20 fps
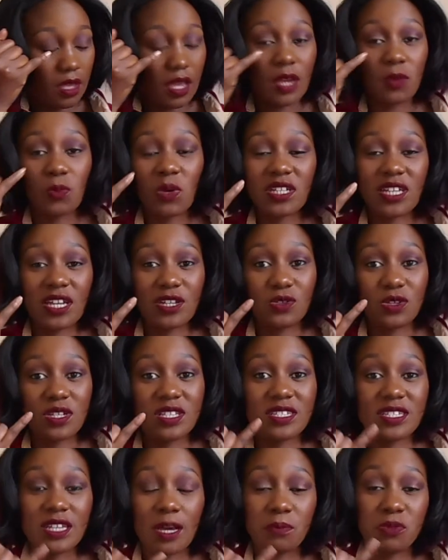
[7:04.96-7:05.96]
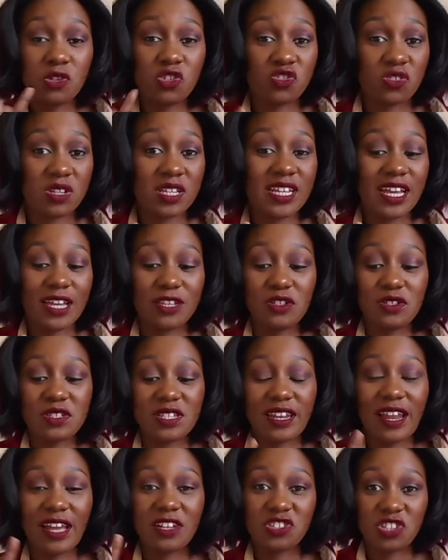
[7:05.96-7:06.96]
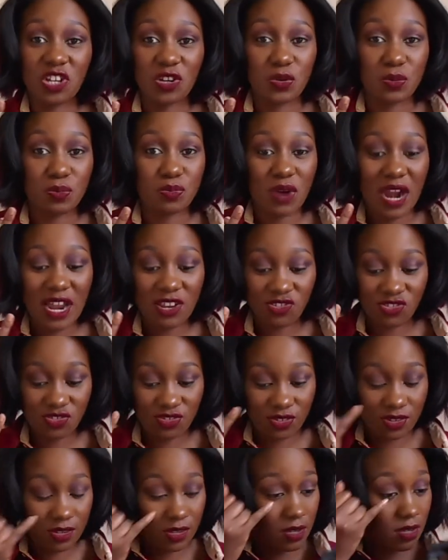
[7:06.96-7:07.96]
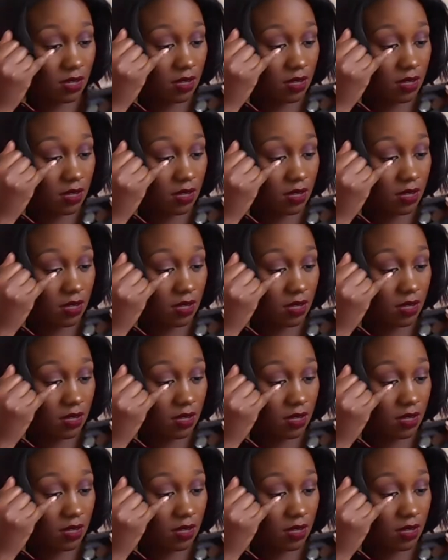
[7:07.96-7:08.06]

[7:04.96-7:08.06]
And what I do is tap. Usually I use an eyeshadow brush.